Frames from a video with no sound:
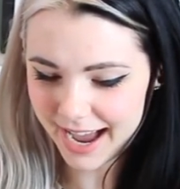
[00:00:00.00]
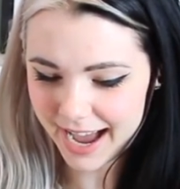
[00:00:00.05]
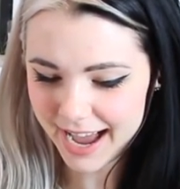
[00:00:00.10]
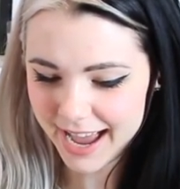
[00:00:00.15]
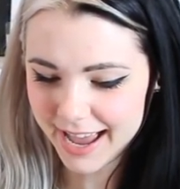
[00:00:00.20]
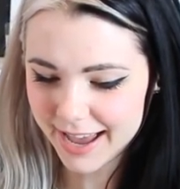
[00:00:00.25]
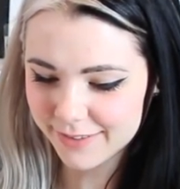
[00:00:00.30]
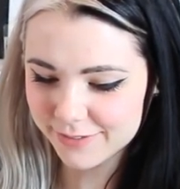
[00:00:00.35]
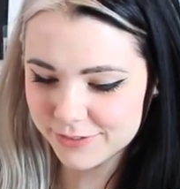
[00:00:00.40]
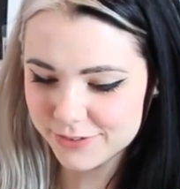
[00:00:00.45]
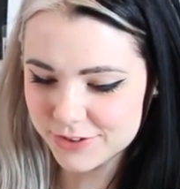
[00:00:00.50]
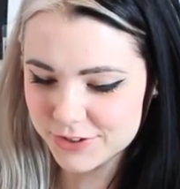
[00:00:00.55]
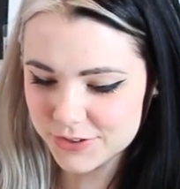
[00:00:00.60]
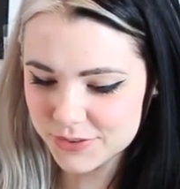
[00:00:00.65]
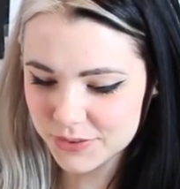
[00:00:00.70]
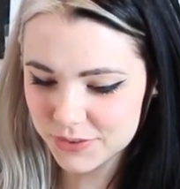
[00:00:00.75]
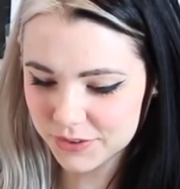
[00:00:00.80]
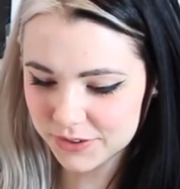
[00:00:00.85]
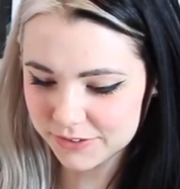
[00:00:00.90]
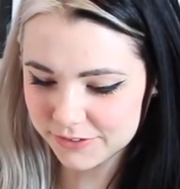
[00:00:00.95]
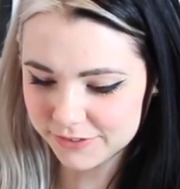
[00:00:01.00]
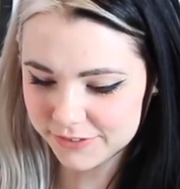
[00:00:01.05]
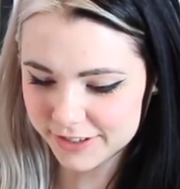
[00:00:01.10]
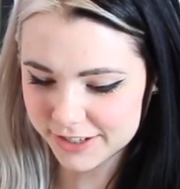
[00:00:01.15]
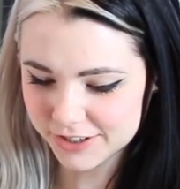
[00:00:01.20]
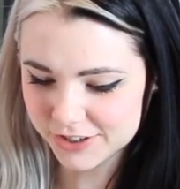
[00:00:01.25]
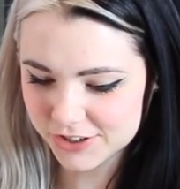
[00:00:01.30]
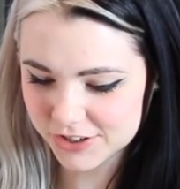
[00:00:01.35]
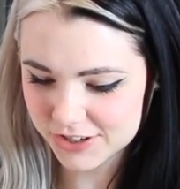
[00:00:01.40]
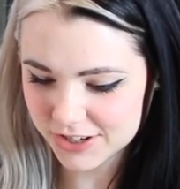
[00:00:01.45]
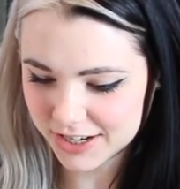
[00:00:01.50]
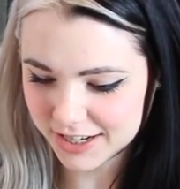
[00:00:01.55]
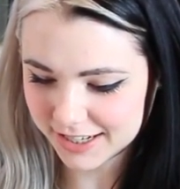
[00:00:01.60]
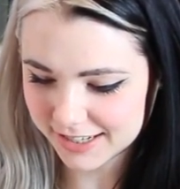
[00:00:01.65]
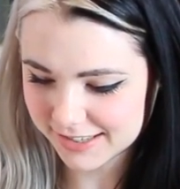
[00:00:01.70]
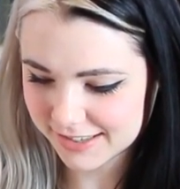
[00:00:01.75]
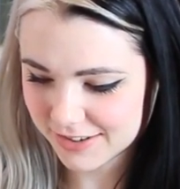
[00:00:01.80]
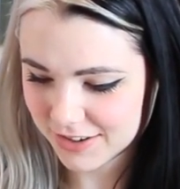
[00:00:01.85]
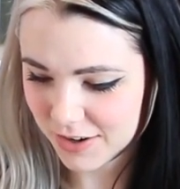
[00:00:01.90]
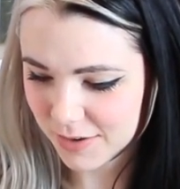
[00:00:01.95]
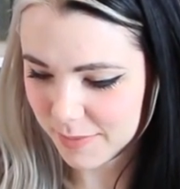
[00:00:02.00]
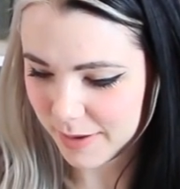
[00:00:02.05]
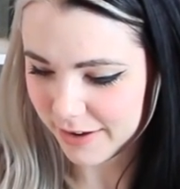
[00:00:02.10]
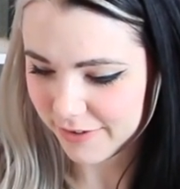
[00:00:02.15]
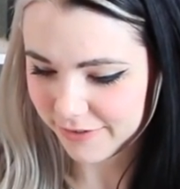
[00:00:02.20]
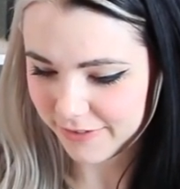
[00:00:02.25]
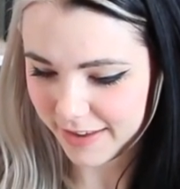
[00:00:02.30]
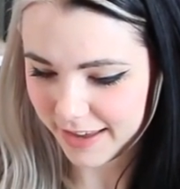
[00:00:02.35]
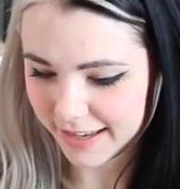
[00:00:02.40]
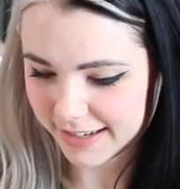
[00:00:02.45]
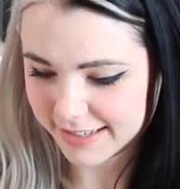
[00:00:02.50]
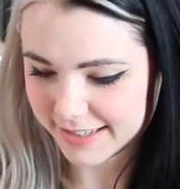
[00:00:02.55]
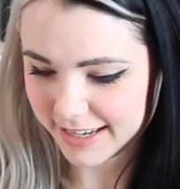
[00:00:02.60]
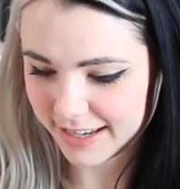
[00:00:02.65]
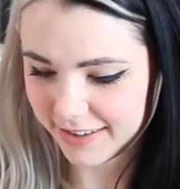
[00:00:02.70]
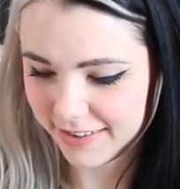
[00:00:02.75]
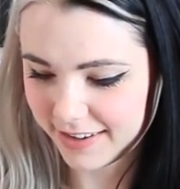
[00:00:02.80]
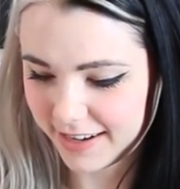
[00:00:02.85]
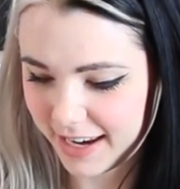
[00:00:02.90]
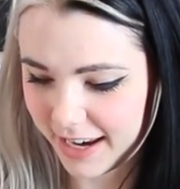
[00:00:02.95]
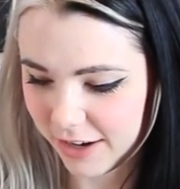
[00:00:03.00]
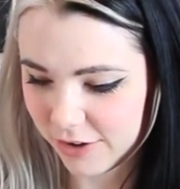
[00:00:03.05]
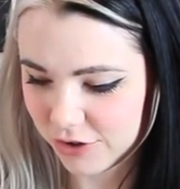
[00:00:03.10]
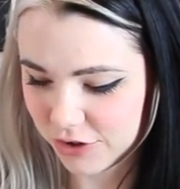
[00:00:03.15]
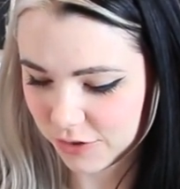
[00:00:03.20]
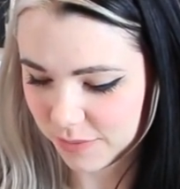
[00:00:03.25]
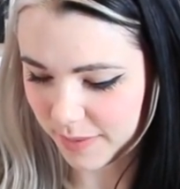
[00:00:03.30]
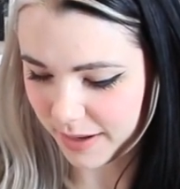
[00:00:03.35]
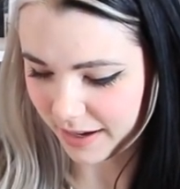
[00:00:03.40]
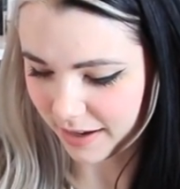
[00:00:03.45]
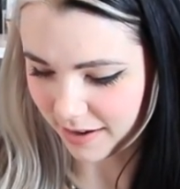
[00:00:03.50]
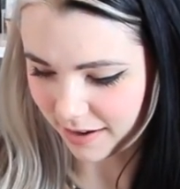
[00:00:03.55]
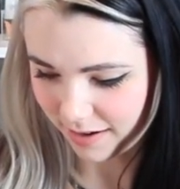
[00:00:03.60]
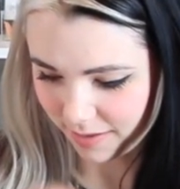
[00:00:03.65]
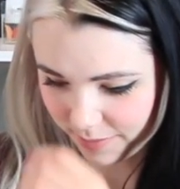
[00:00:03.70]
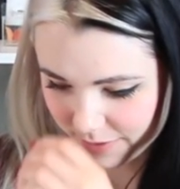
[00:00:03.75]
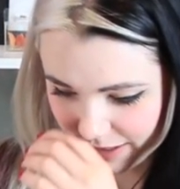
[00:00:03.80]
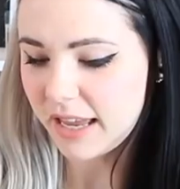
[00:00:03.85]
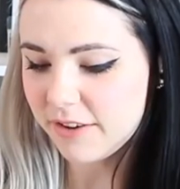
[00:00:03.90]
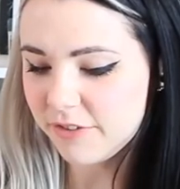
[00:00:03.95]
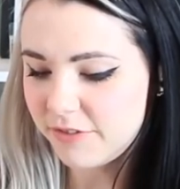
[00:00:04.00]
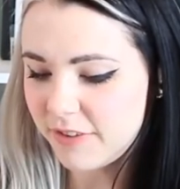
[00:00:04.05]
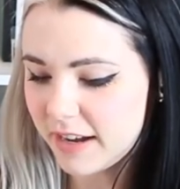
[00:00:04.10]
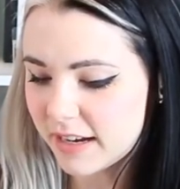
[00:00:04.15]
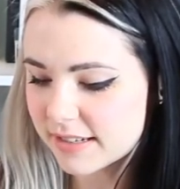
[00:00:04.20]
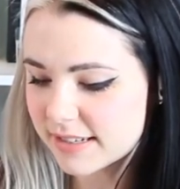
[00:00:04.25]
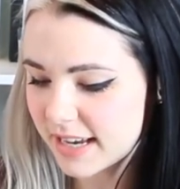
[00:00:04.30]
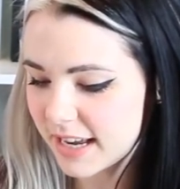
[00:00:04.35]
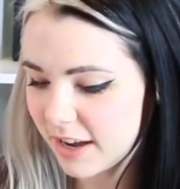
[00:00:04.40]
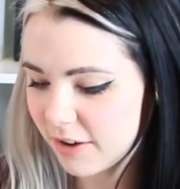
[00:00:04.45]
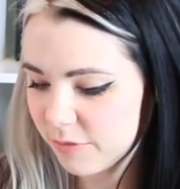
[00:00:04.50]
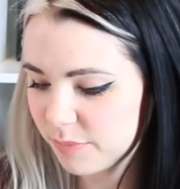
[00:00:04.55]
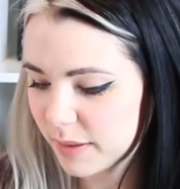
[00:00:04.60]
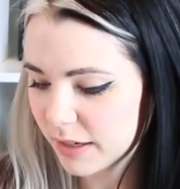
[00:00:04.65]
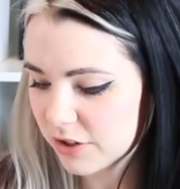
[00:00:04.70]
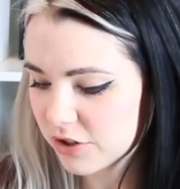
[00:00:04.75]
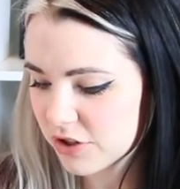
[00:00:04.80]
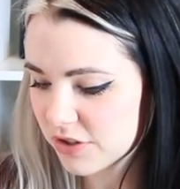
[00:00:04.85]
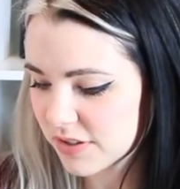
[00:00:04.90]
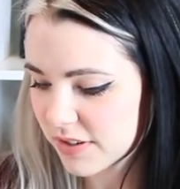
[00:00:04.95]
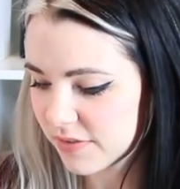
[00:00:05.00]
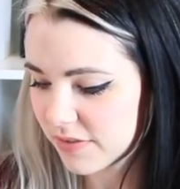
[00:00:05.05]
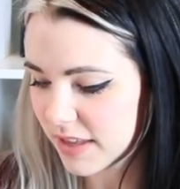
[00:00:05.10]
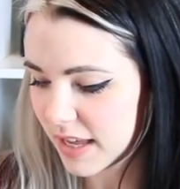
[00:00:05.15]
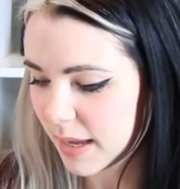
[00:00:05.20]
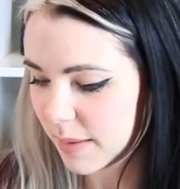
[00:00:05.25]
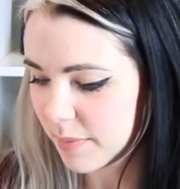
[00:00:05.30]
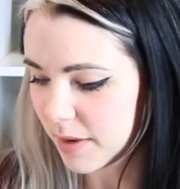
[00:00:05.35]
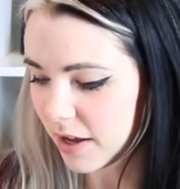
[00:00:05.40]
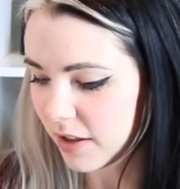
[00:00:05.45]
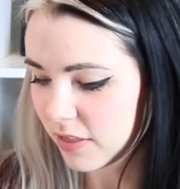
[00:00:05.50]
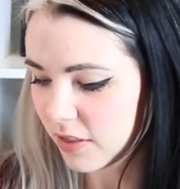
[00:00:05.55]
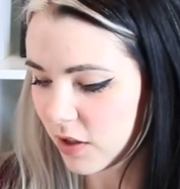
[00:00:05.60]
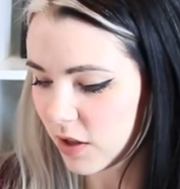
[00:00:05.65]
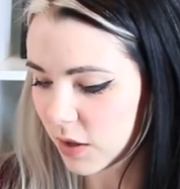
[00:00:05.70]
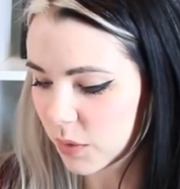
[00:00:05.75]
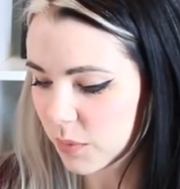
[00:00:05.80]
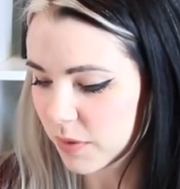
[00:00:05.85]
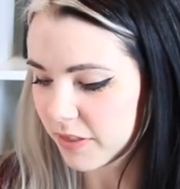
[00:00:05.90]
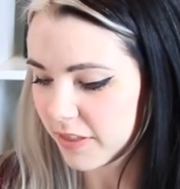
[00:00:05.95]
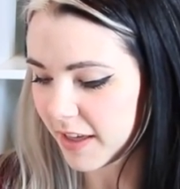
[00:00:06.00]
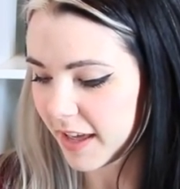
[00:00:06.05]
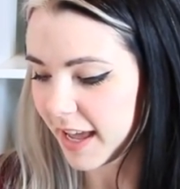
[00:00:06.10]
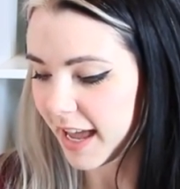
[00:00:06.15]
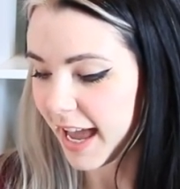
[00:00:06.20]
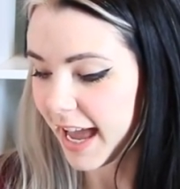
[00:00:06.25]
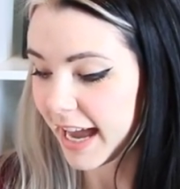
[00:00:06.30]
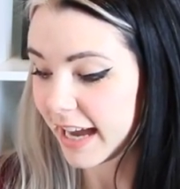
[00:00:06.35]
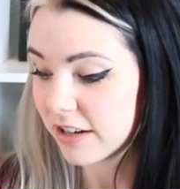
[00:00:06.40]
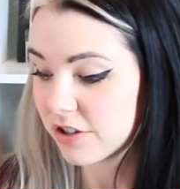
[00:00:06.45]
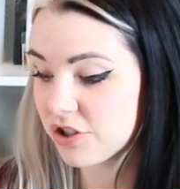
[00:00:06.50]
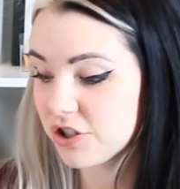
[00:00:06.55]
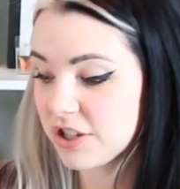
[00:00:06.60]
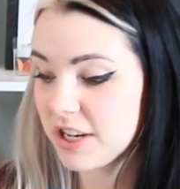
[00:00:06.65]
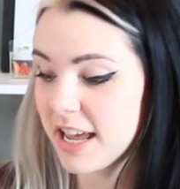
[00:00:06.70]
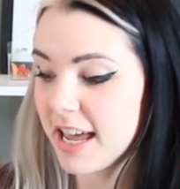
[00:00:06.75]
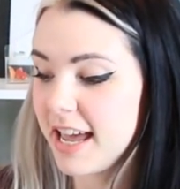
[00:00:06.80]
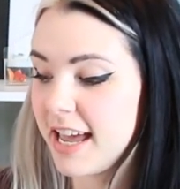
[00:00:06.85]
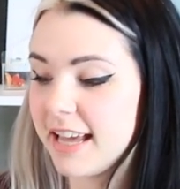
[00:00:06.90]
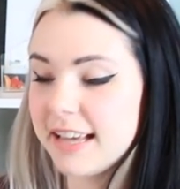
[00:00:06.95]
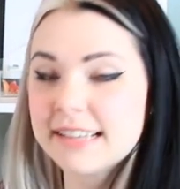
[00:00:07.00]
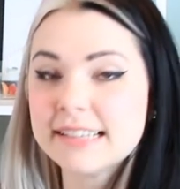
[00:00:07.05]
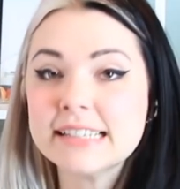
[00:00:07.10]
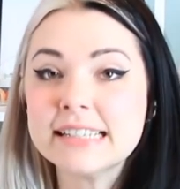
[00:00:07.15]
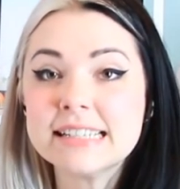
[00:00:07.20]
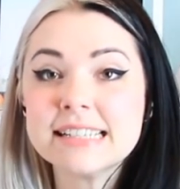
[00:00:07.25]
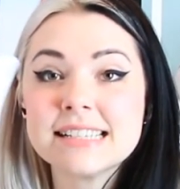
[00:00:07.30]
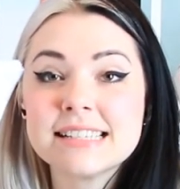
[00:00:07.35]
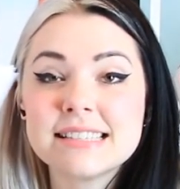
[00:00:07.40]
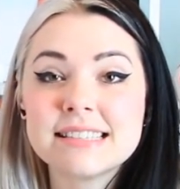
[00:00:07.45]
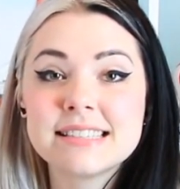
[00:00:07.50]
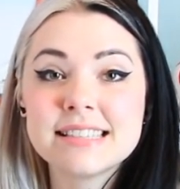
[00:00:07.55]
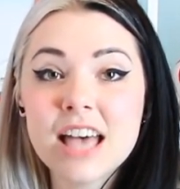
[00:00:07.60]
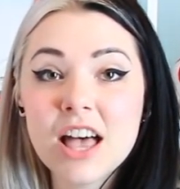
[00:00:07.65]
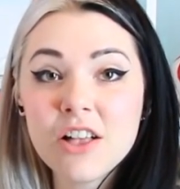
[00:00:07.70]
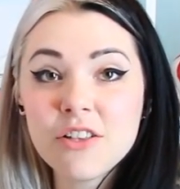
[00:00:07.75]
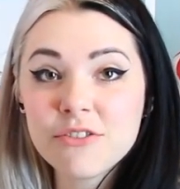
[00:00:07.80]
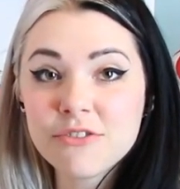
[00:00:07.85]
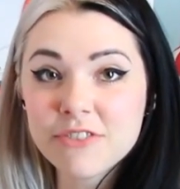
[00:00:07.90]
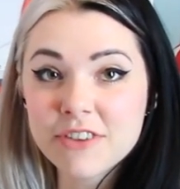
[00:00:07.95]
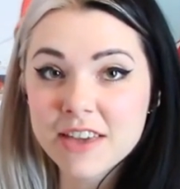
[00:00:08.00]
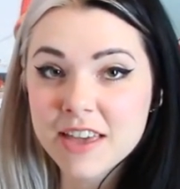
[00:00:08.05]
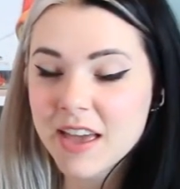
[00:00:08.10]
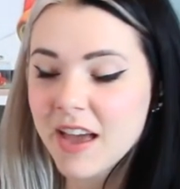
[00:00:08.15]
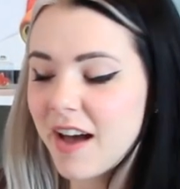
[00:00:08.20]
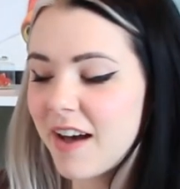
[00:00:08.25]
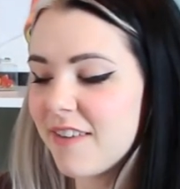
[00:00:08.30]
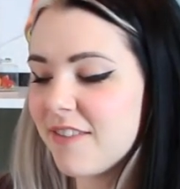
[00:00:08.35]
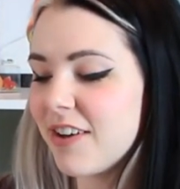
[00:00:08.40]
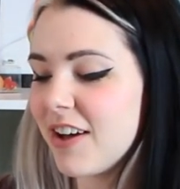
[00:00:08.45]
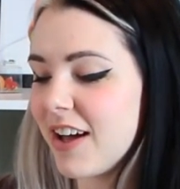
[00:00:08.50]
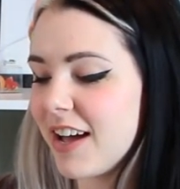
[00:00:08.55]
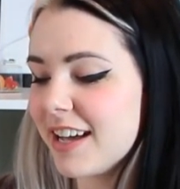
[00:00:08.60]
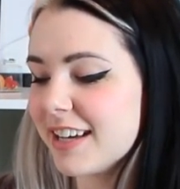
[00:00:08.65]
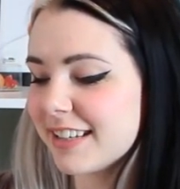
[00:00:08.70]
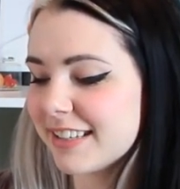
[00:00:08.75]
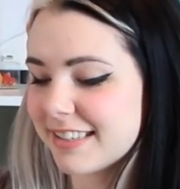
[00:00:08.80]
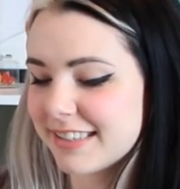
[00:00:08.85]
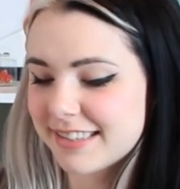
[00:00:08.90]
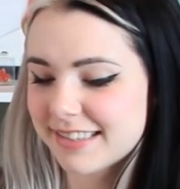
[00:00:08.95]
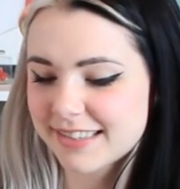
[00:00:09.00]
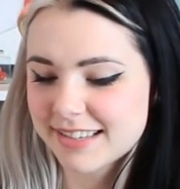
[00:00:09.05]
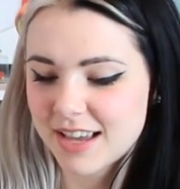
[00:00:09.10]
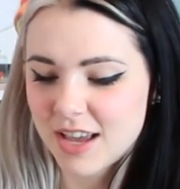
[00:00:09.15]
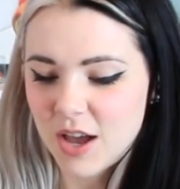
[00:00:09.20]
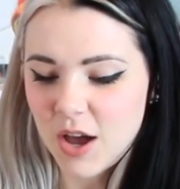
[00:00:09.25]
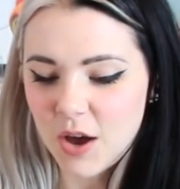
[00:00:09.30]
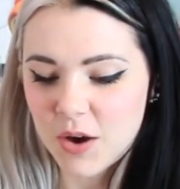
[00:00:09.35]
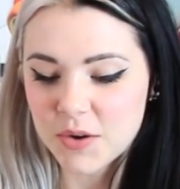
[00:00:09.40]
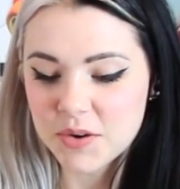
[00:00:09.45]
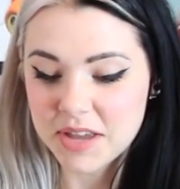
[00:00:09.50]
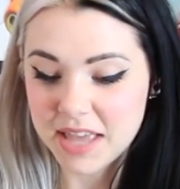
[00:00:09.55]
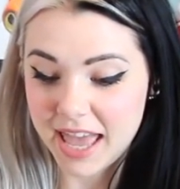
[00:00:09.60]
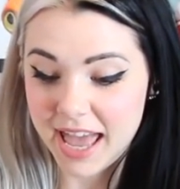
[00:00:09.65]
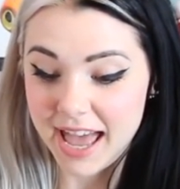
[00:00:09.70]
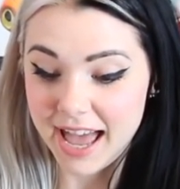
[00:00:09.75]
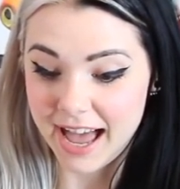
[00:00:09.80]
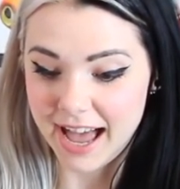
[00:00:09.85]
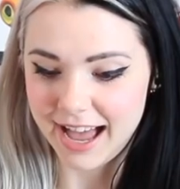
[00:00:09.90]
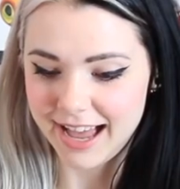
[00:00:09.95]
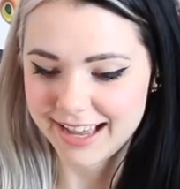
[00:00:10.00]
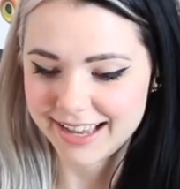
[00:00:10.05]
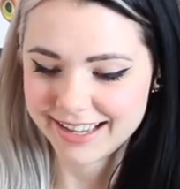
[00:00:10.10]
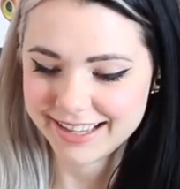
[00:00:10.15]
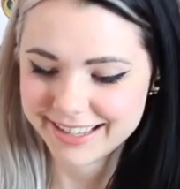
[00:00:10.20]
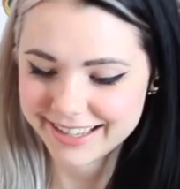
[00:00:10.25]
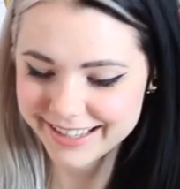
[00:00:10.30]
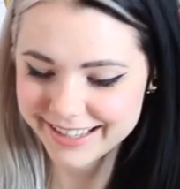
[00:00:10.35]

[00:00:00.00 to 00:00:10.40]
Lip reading: I have two goldfish, Oscar my fantail and Angel my comet. In fact, I have pictures of them along with a hashtag selfie of us. Oh yeah.